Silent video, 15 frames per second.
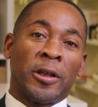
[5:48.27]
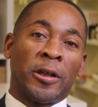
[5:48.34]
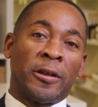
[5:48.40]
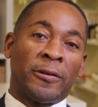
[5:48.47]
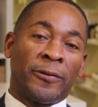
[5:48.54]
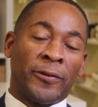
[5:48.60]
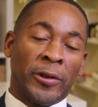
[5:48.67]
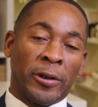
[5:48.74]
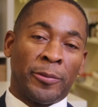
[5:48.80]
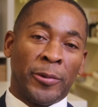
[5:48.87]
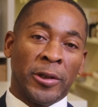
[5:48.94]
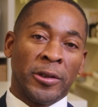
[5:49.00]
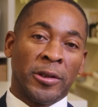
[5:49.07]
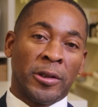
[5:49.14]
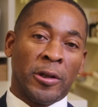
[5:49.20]
uh,
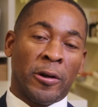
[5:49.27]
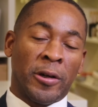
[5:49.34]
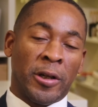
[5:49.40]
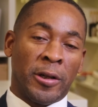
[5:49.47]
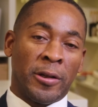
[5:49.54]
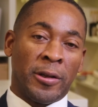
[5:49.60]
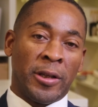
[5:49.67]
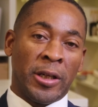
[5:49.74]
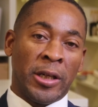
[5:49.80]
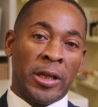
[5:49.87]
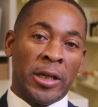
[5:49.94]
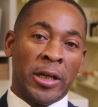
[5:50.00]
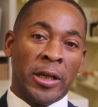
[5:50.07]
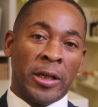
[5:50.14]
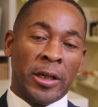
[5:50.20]
Philippa, started
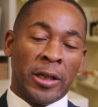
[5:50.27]
the